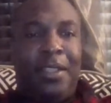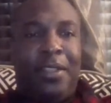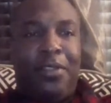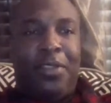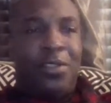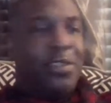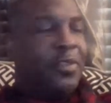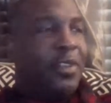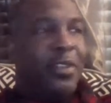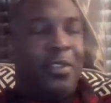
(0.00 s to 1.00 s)
First
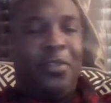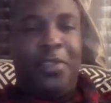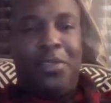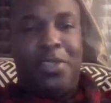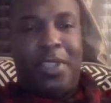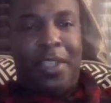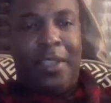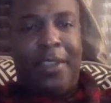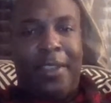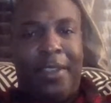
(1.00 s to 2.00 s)
of all, first
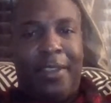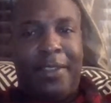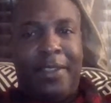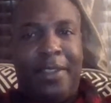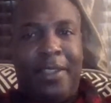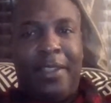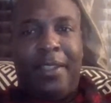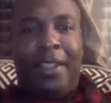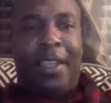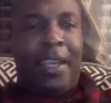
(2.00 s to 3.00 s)
thing is
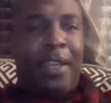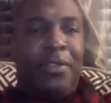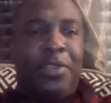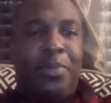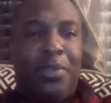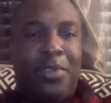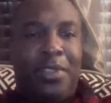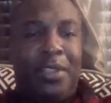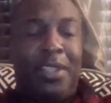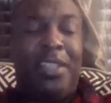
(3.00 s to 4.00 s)
the average
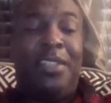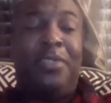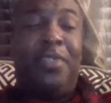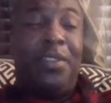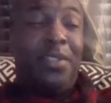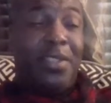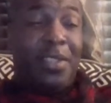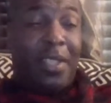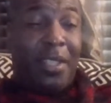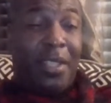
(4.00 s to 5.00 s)
person, and it's very
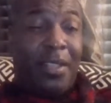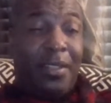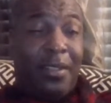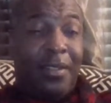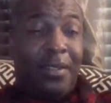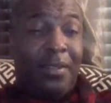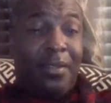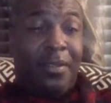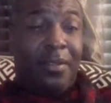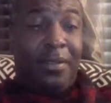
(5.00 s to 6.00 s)
sad.
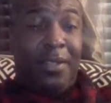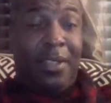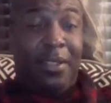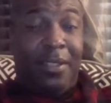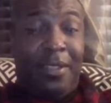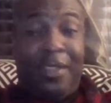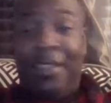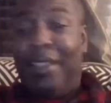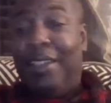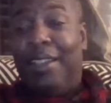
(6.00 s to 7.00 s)

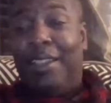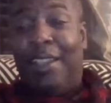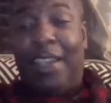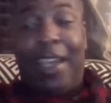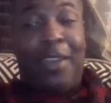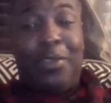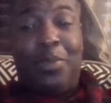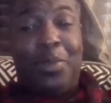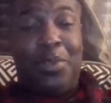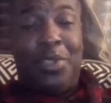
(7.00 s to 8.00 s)
The average
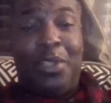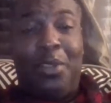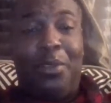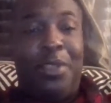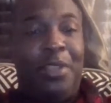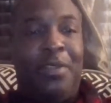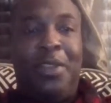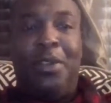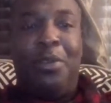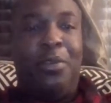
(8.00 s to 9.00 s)
person don't
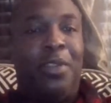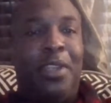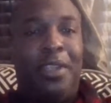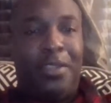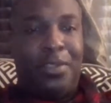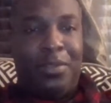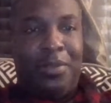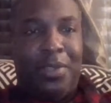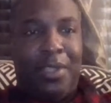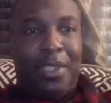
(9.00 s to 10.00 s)
even know the
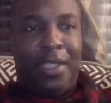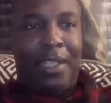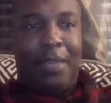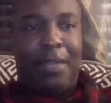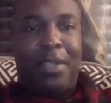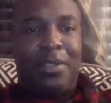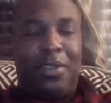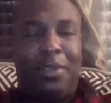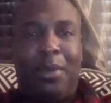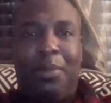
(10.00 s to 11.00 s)
history. And I'm not
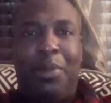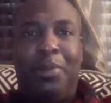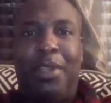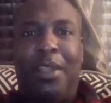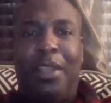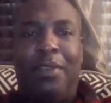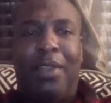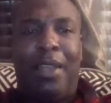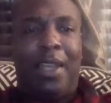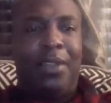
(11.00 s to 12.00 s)
talking about people that have a
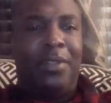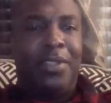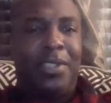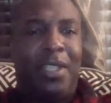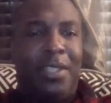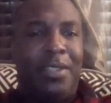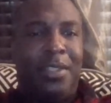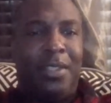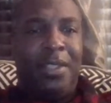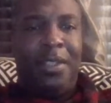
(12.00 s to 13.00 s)
lack of
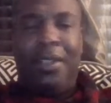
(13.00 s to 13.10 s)
education.